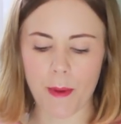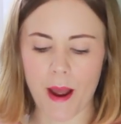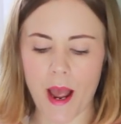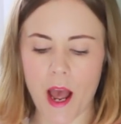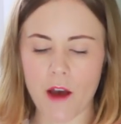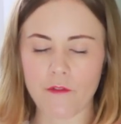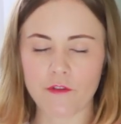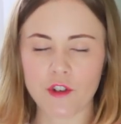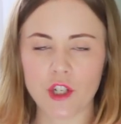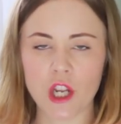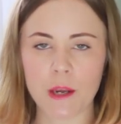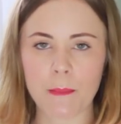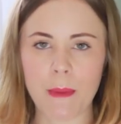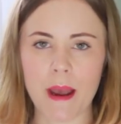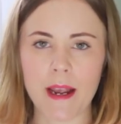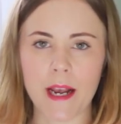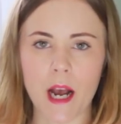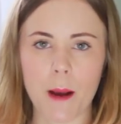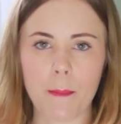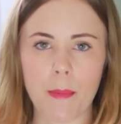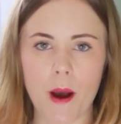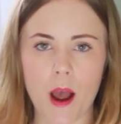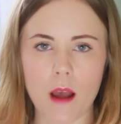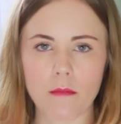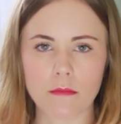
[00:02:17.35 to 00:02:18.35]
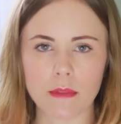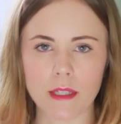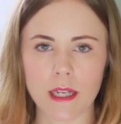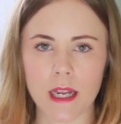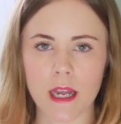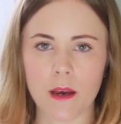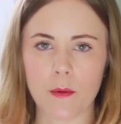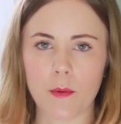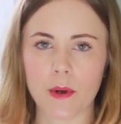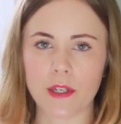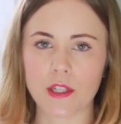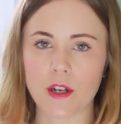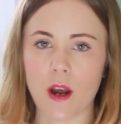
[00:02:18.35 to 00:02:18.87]
I have two makeup items
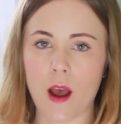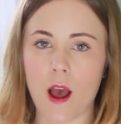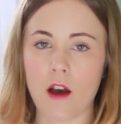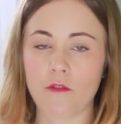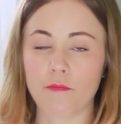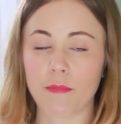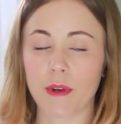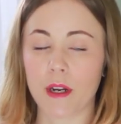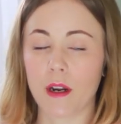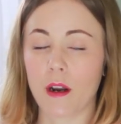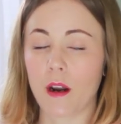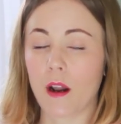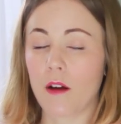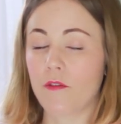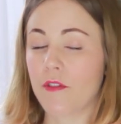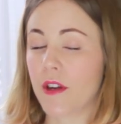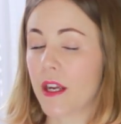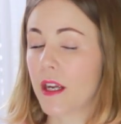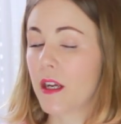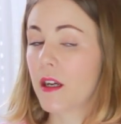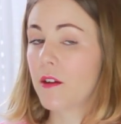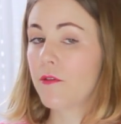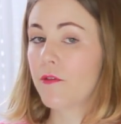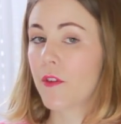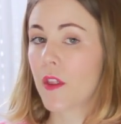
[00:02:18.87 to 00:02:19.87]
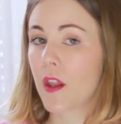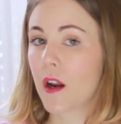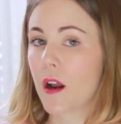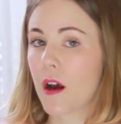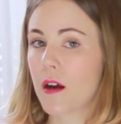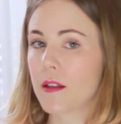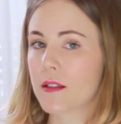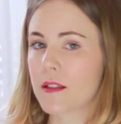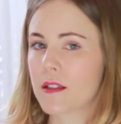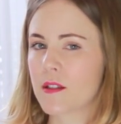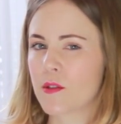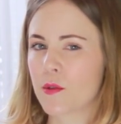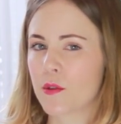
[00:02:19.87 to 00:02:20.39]
here which I have been loving for the
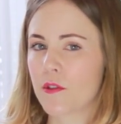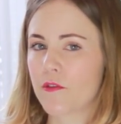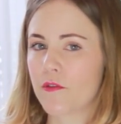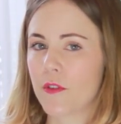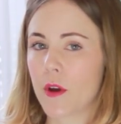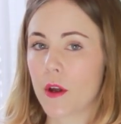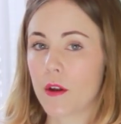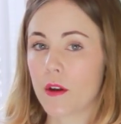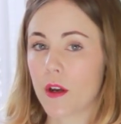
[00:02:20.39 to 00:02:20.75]
last sort of